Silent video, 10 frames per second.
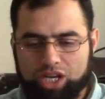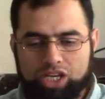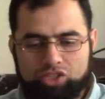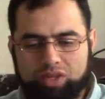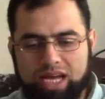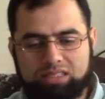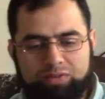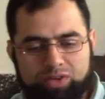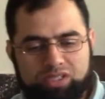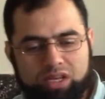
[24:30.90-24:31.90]
So that's the
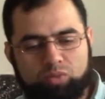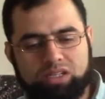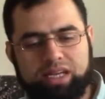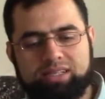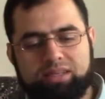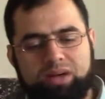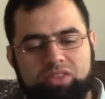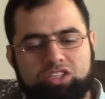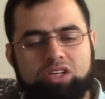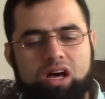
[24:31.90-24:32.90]
first thing. What else about
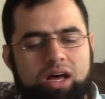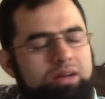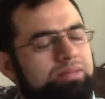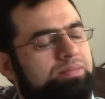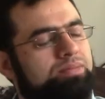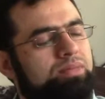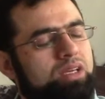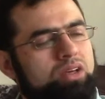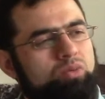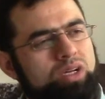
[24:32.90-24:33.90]
the ta?
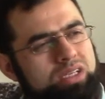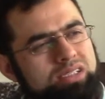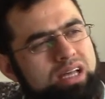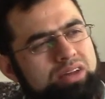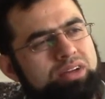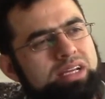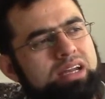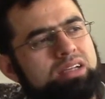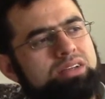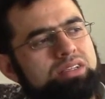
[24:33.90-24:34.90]
What is the other
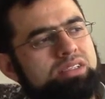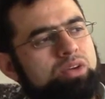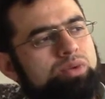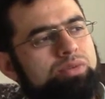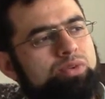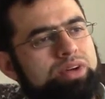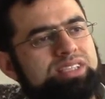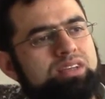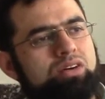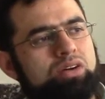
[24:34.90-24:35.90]
characteristic we're
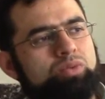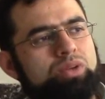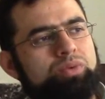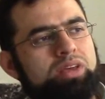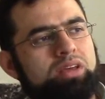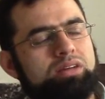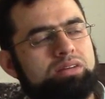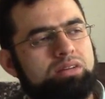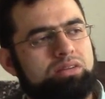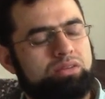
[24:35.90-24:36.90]
focusing on when we
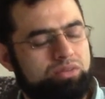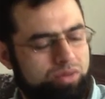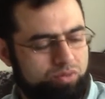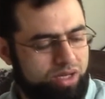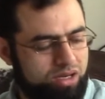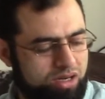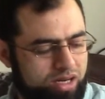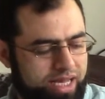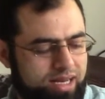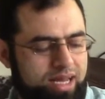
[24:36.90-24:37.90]

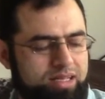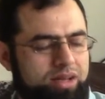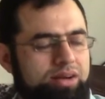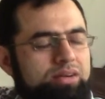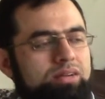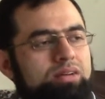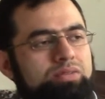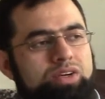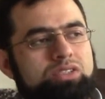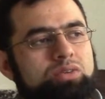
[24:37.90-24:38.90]
learn any letter?
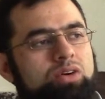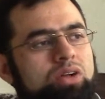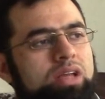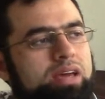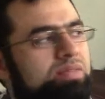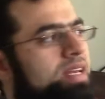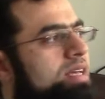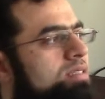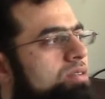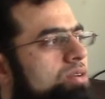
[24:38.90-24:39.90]
First of all,
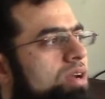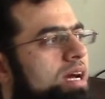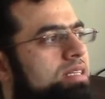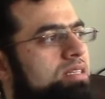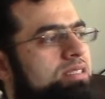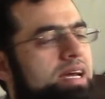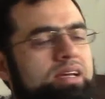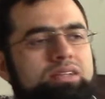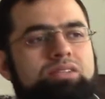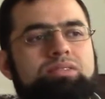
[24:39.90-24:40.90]
heaviness or lightness.
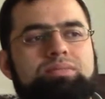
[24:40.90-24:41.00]
Second,